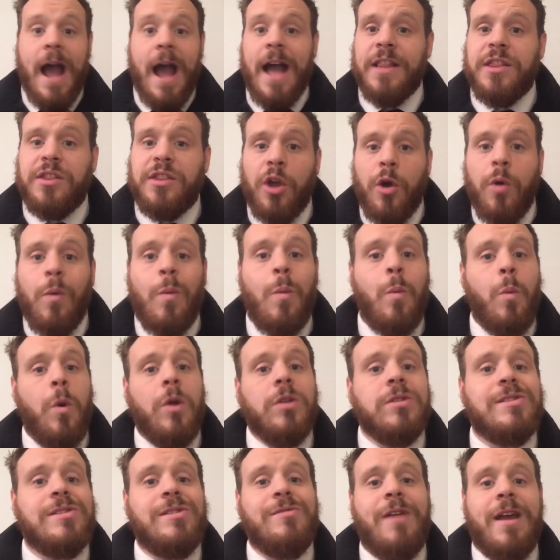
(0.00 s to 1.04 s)
I don't
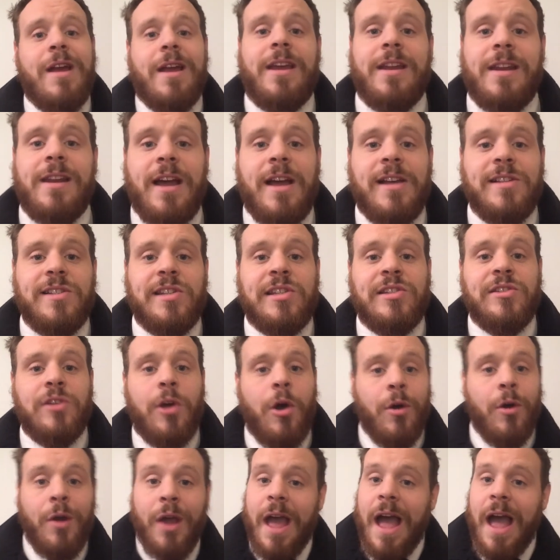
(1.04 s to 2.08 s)
want to recognise a
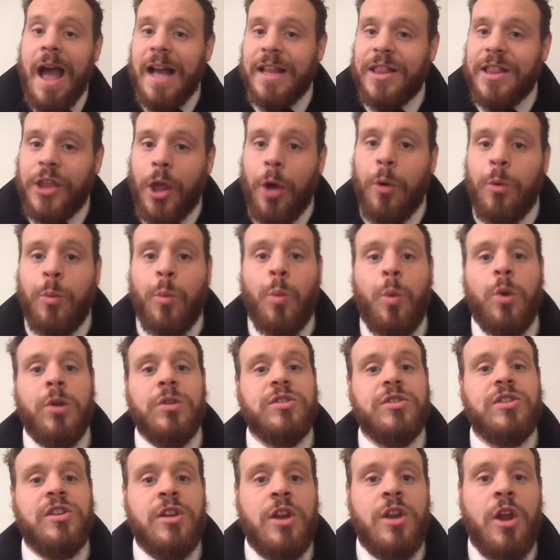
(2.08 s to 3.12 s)
song, I don't
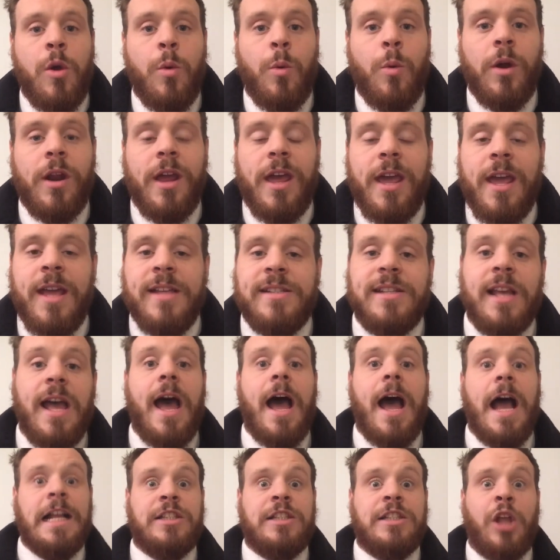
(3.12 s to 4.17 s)
want to know what it is,
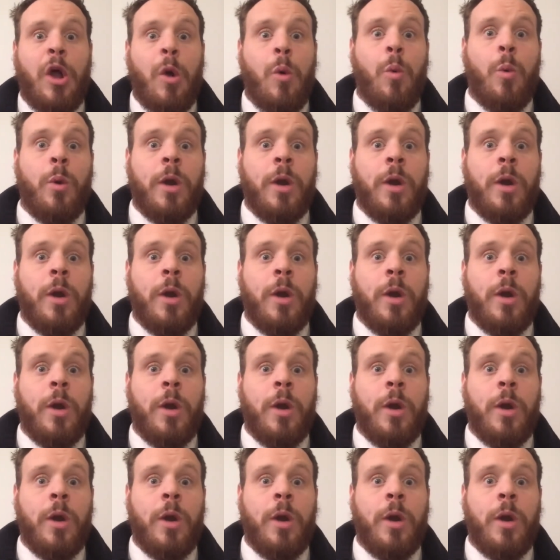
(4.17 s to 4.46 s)
I don't